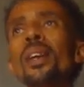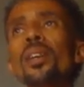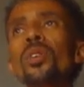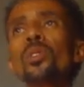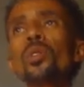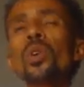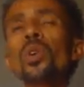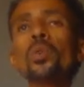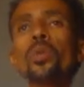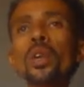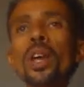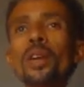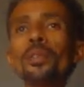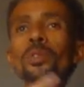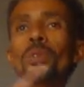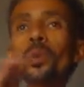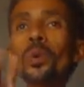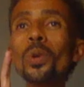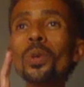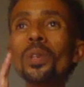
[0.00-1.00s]
So we have
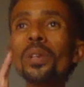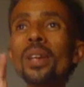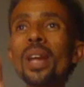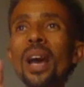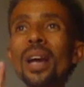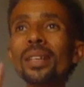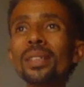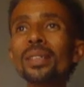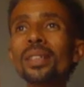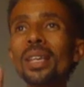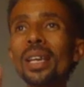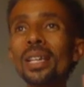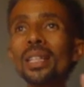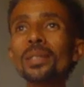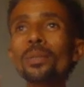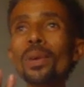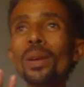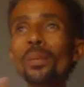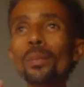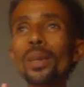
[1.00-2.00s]
to conduct
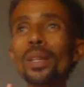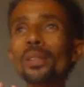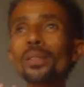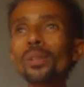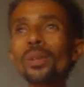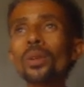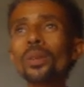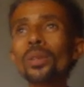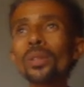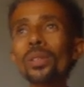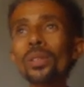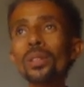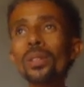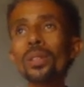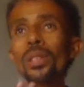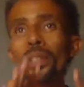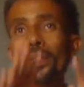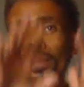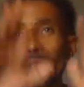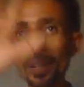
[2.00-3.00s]
experiment on
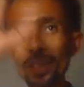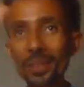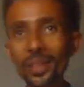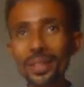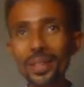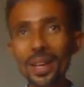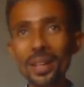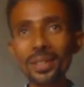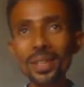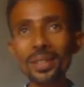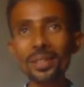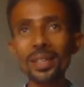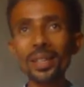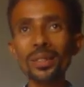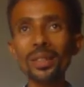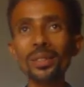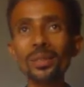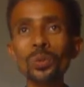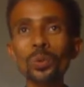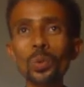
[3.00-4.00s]
different data sets